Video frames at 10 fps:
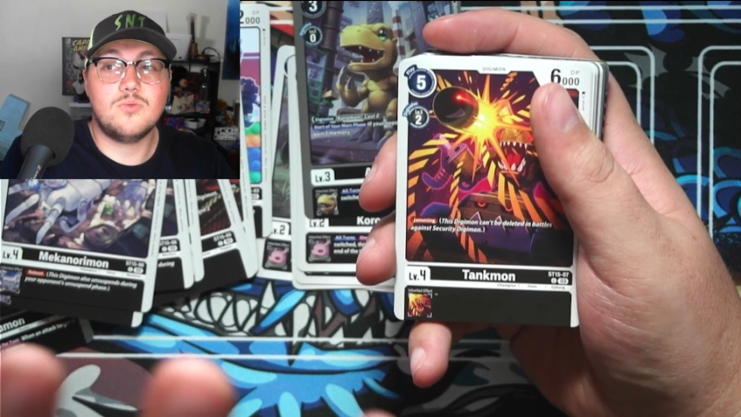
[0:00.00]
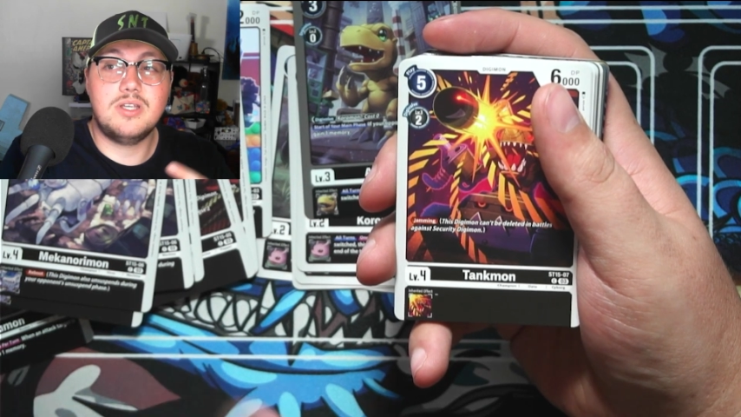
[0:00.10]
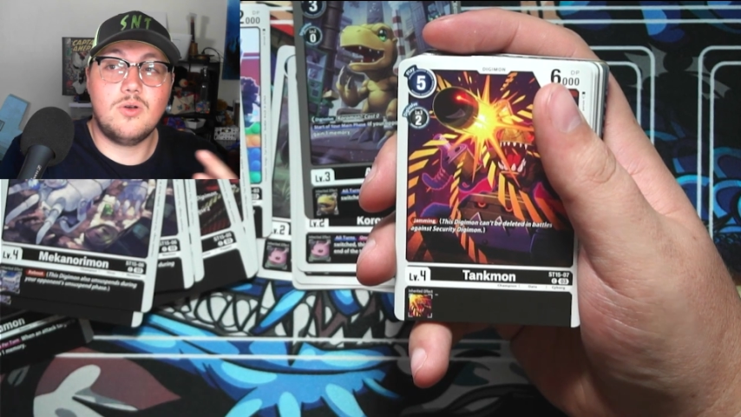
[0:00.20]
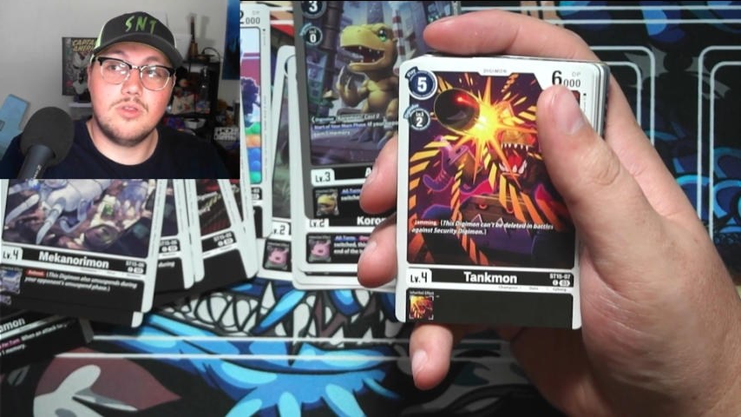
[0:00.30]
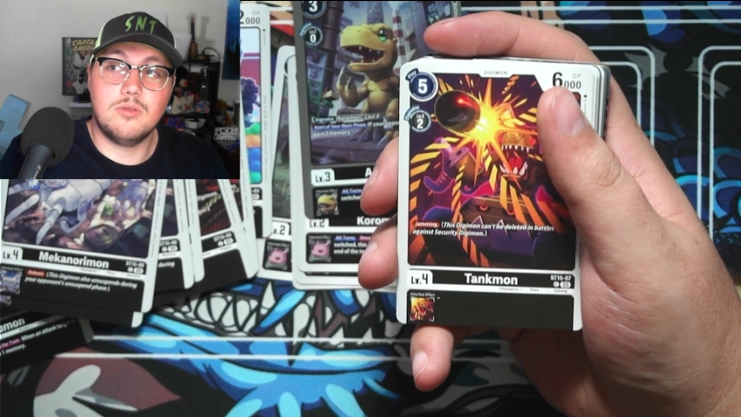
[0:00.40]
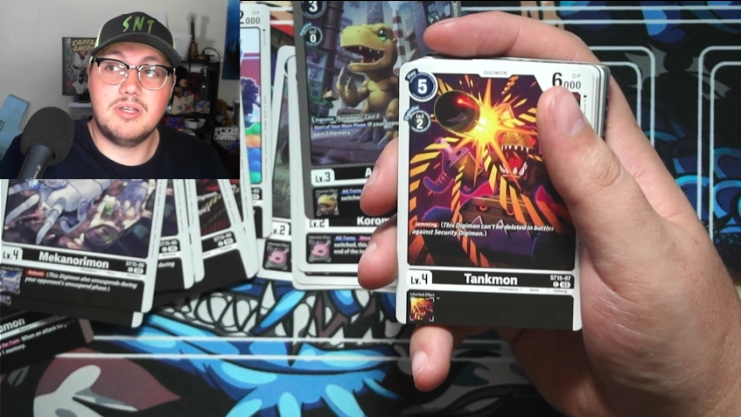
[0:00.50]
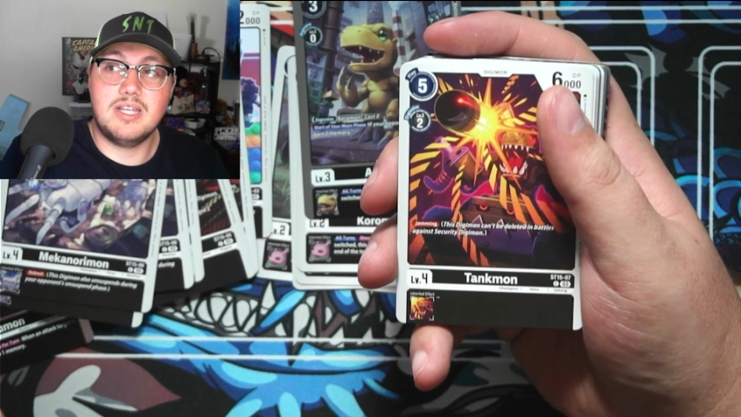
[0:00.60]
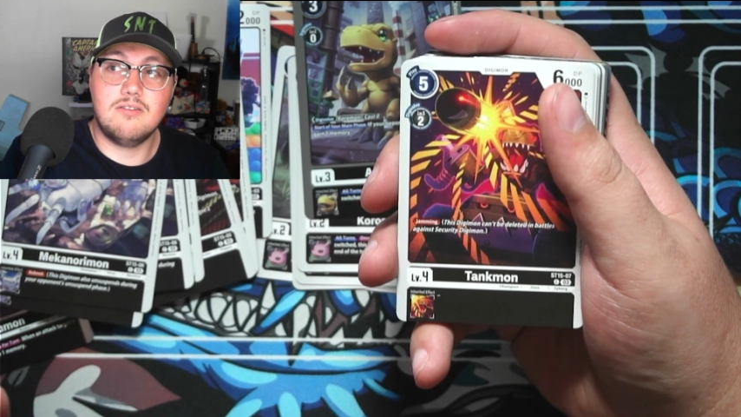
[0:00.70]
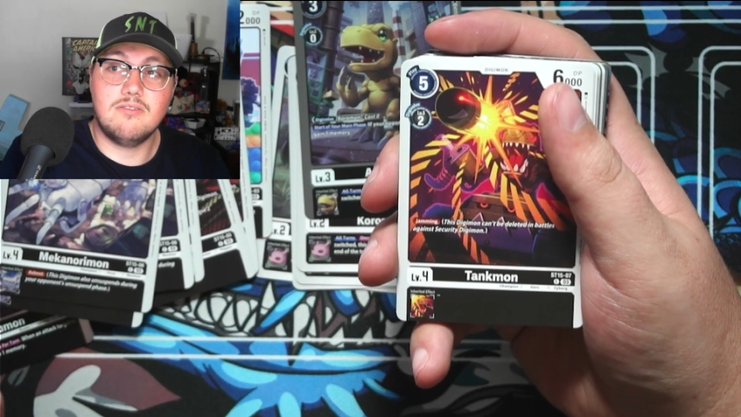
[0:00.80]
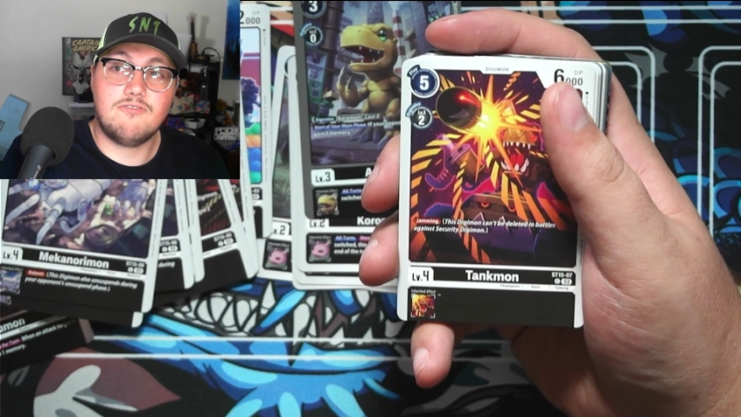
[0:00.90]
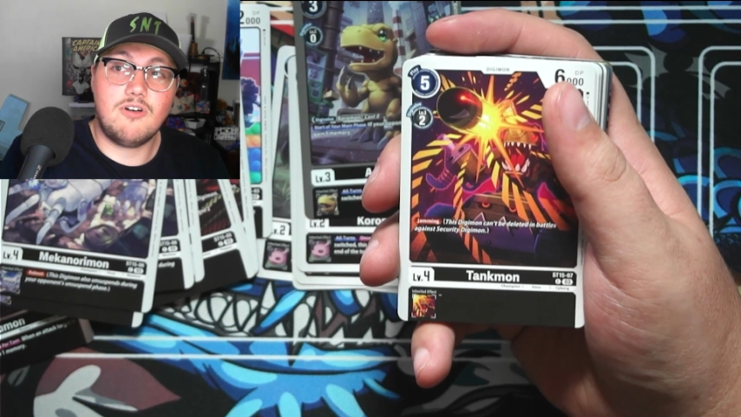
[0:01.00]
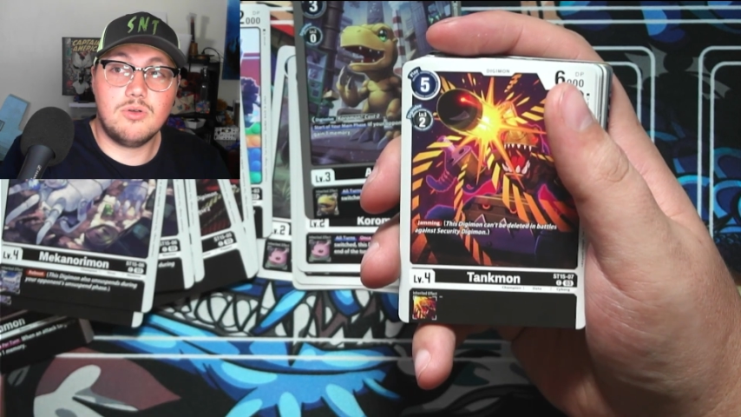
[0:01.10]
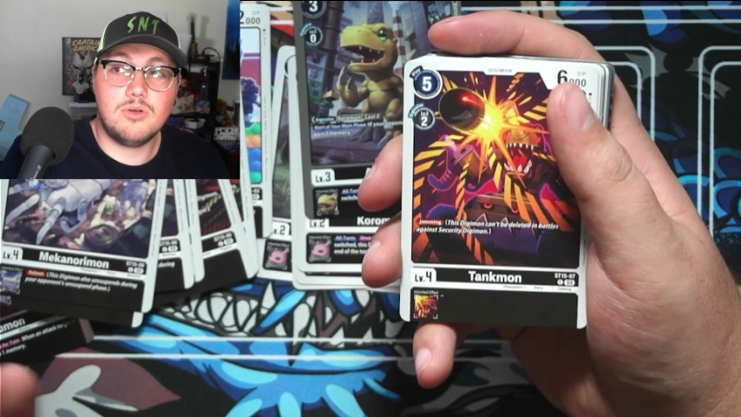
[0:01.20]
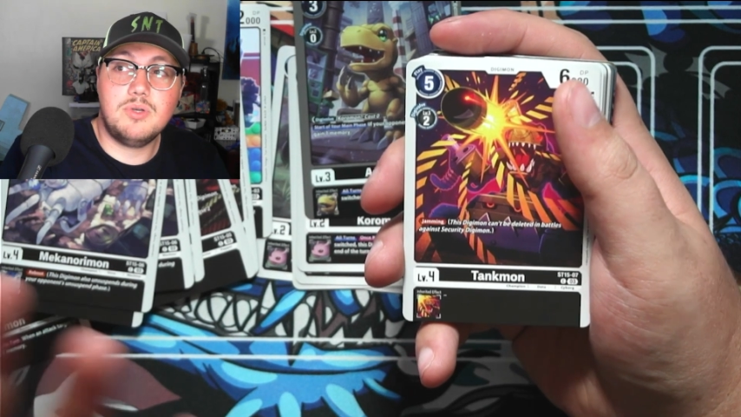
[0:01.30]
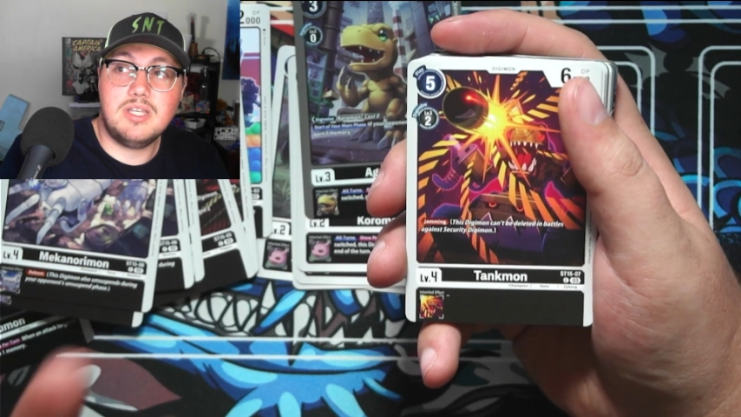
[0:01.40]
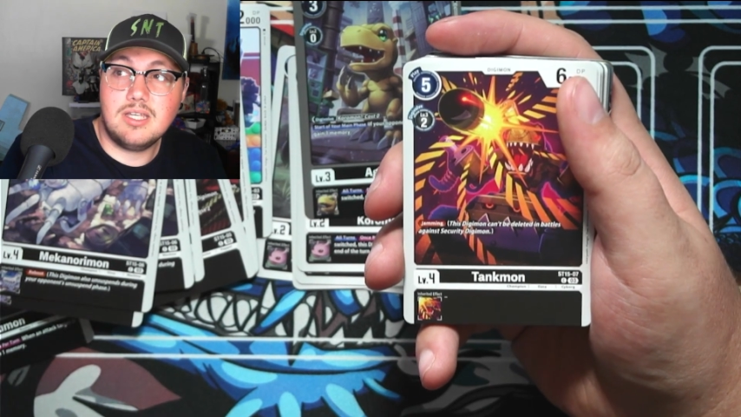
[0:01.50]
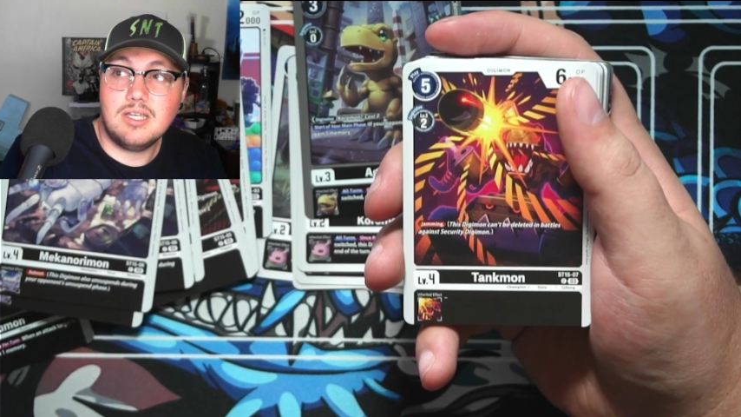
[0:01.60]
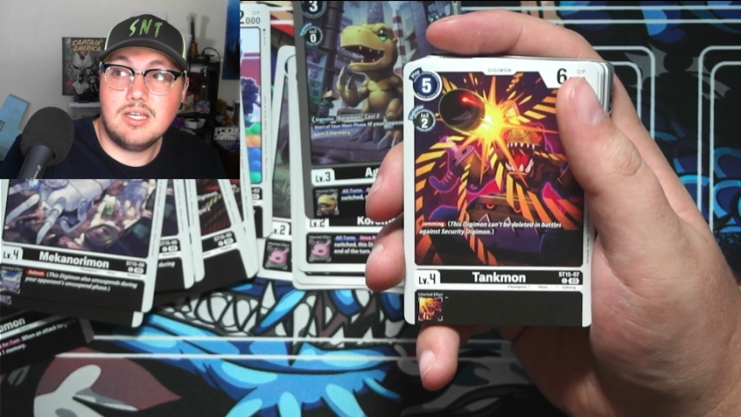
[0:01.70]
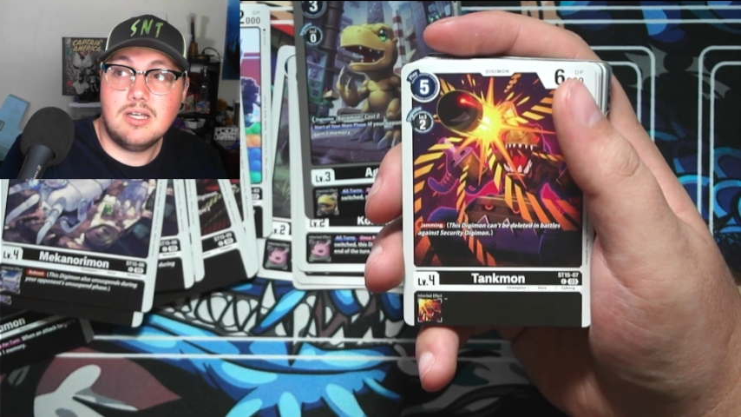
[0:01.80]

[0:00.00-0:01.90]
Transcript: week or the beginning of the following week,